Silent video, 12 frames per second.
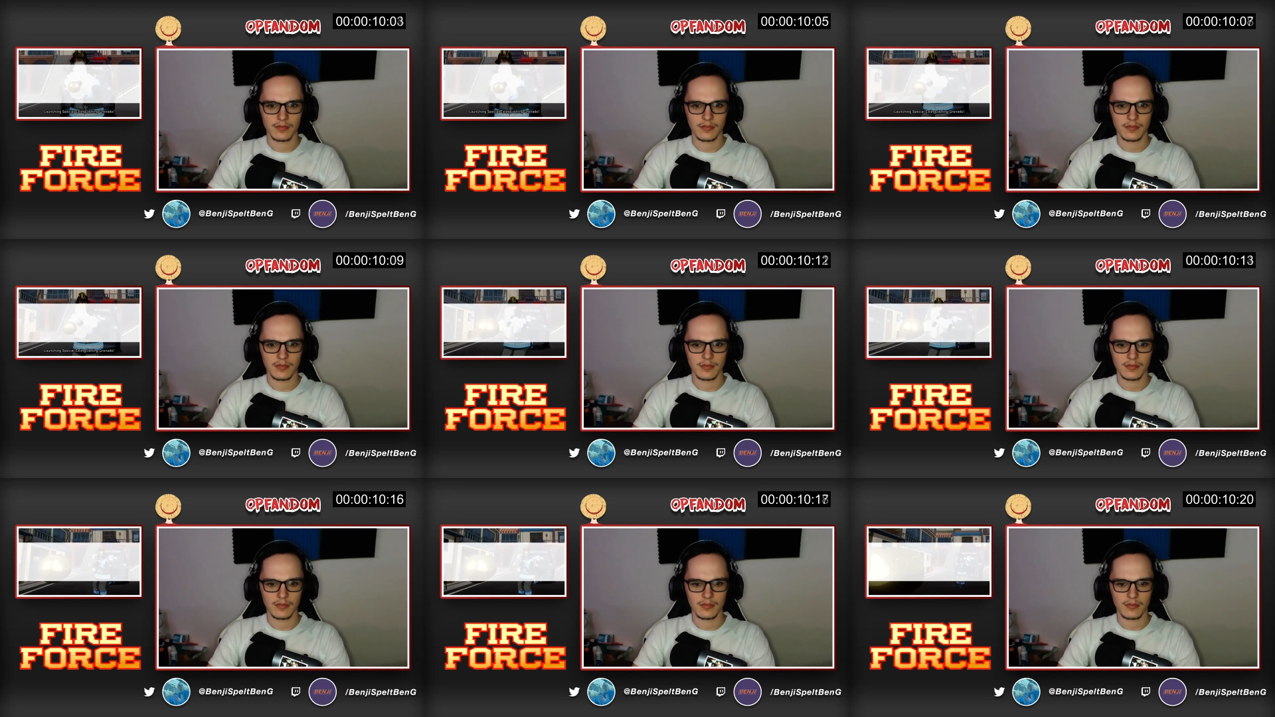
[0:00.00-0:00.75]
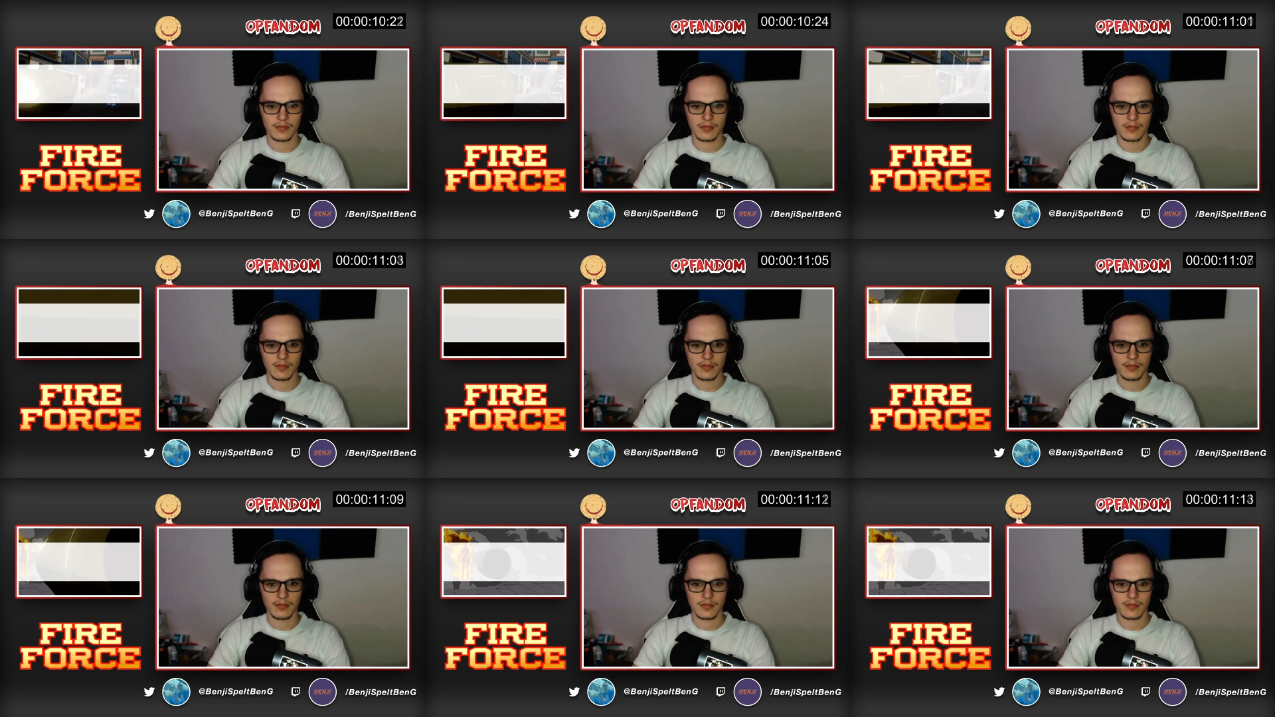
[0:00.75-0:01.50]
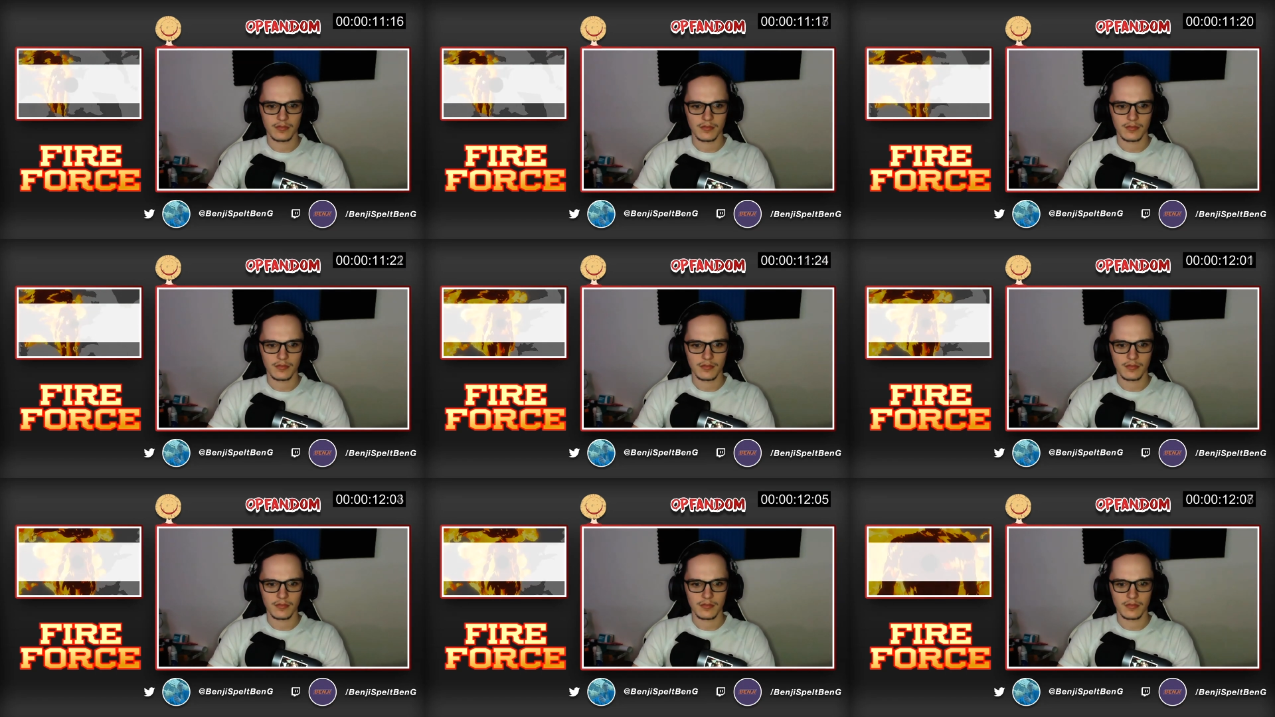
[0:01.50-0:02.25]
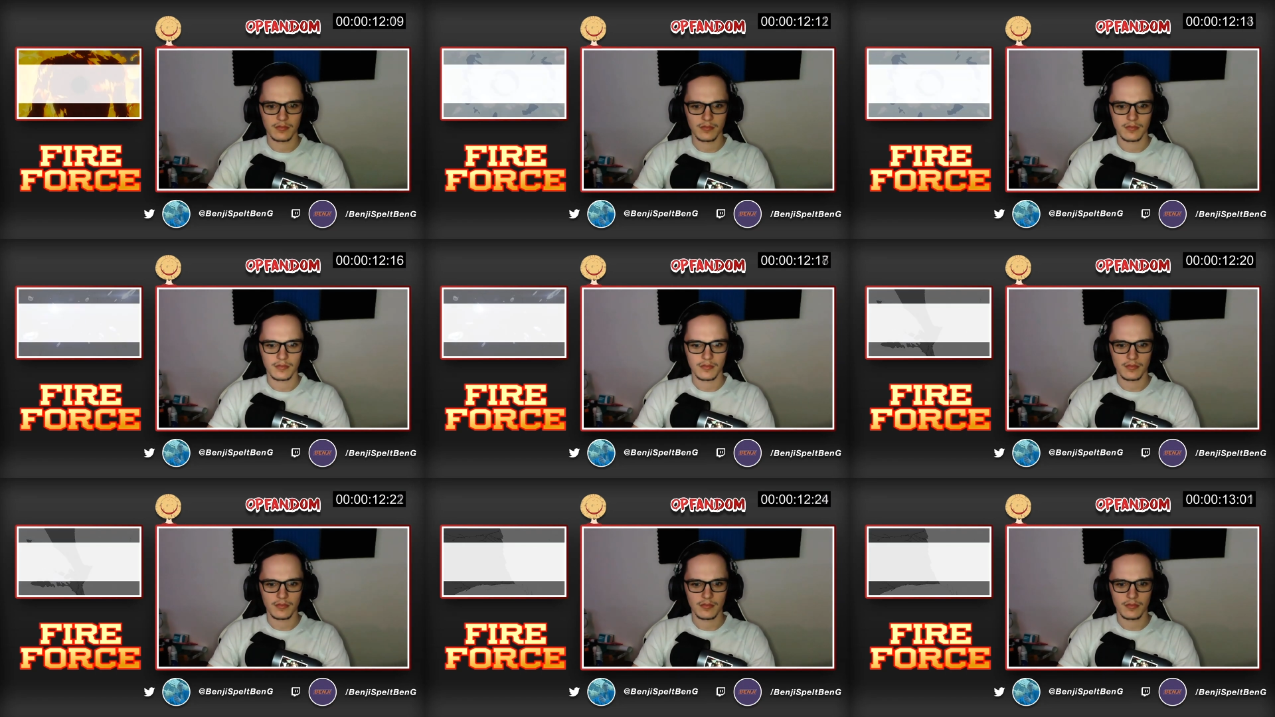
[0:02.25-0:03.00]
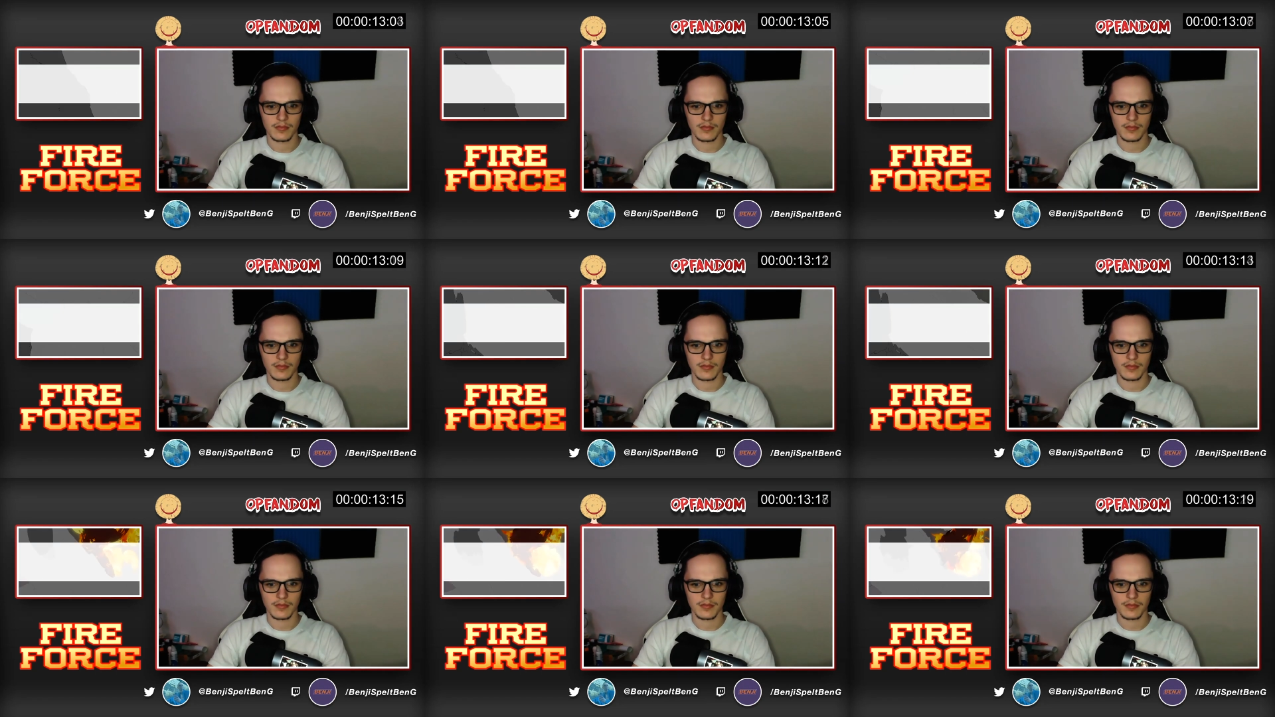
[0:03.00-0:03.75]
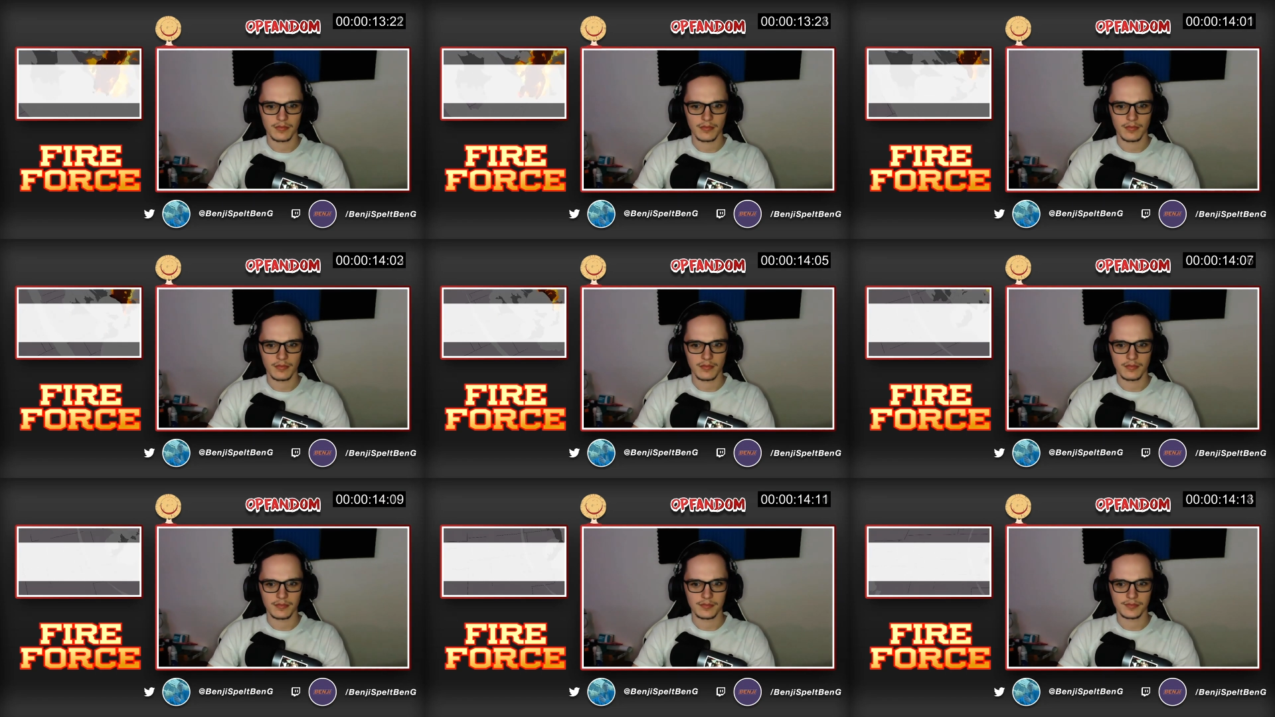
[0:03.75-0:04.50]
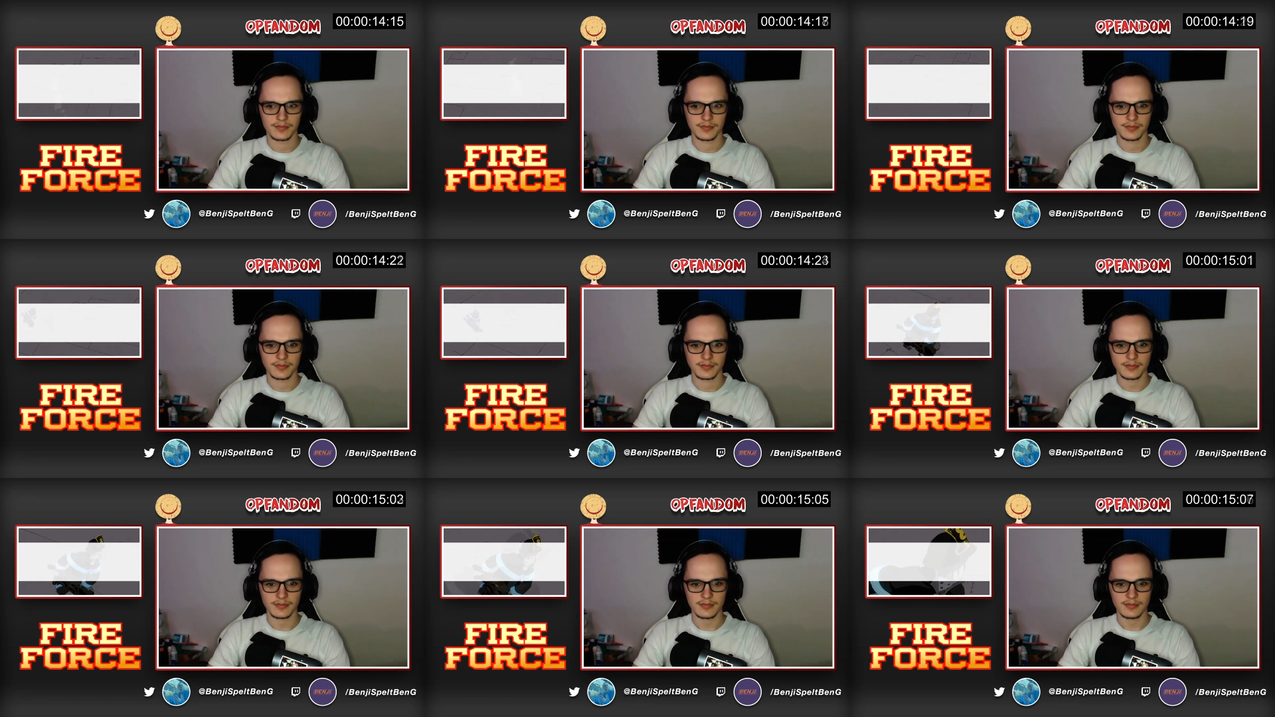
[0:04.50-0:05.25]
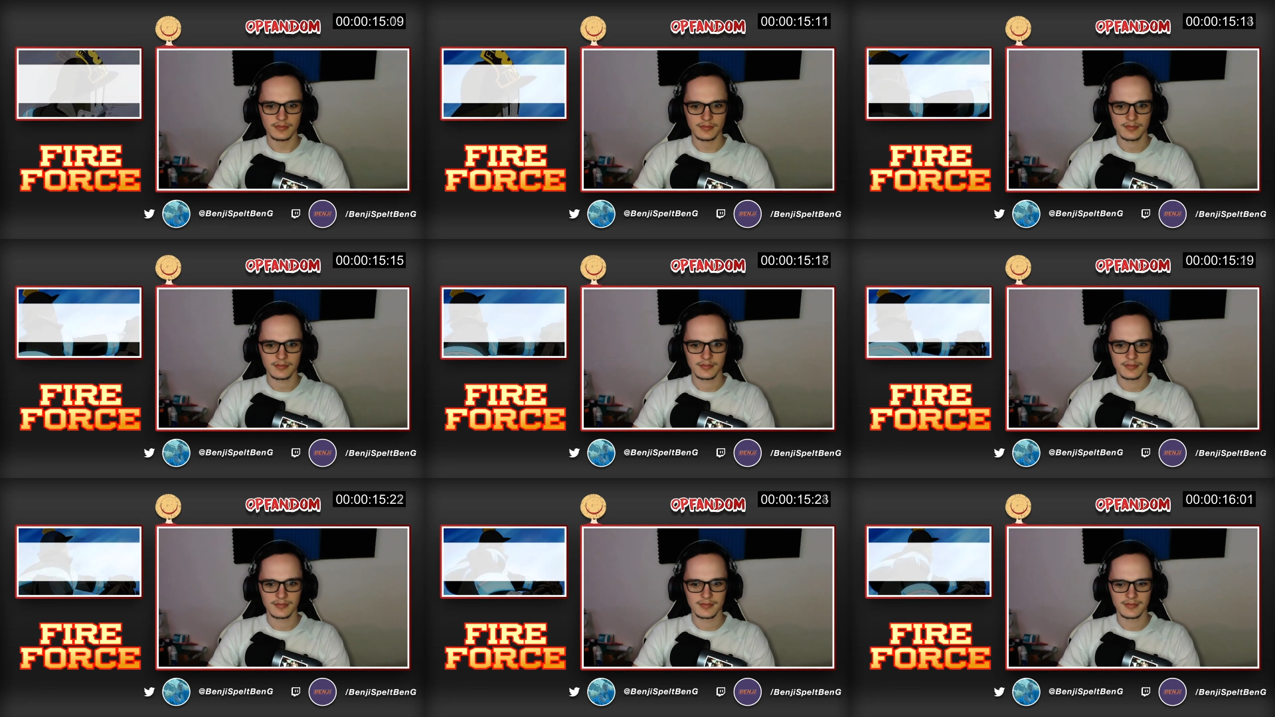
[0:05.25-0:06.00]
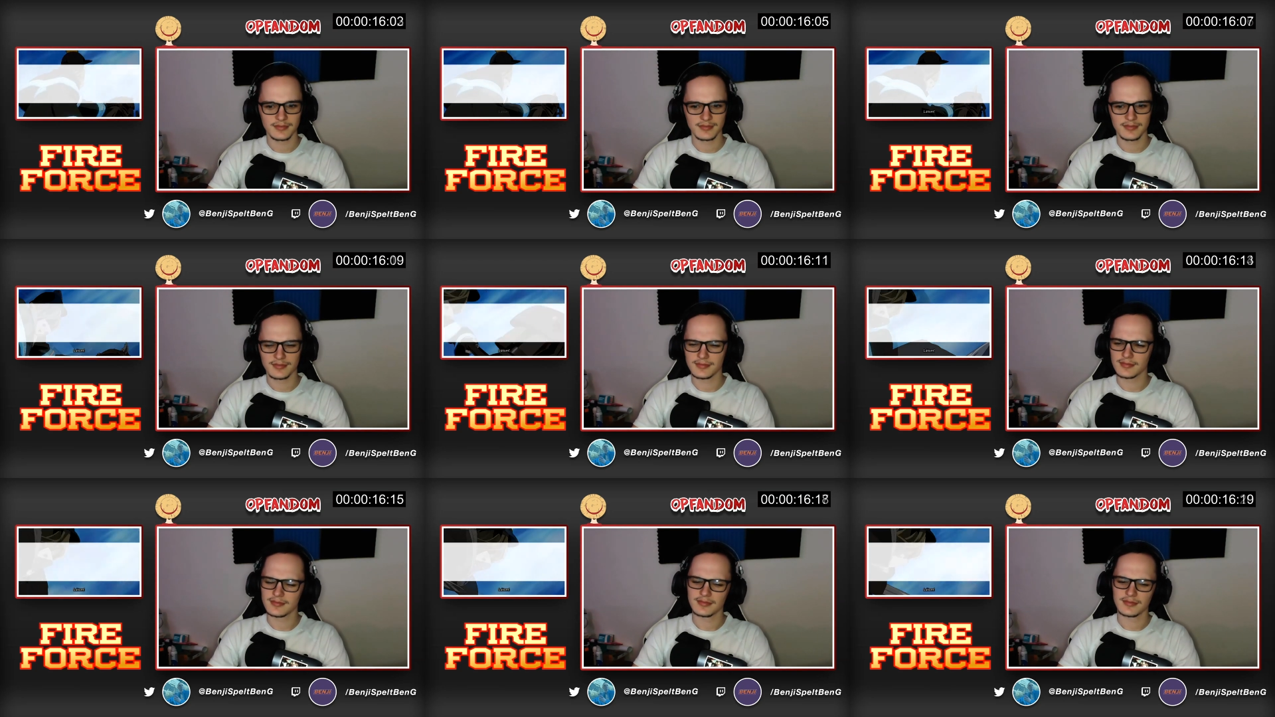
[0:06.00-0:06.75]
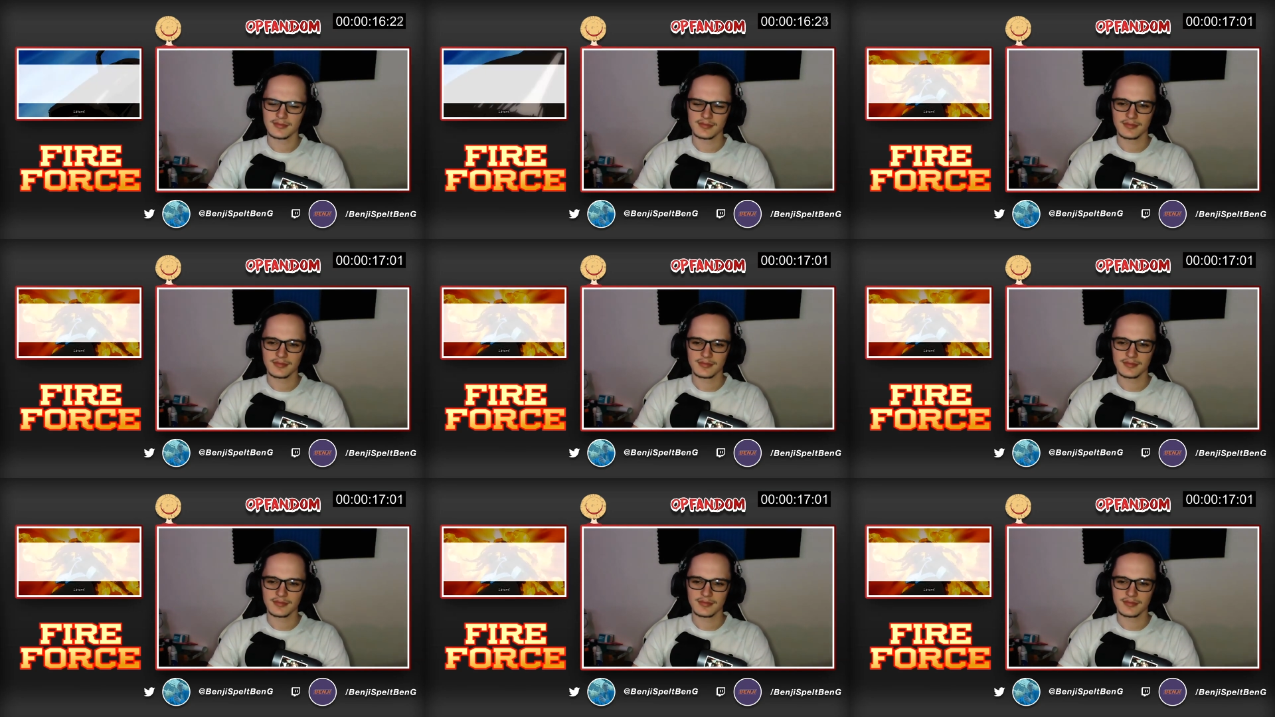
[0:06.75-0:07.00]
[no speech]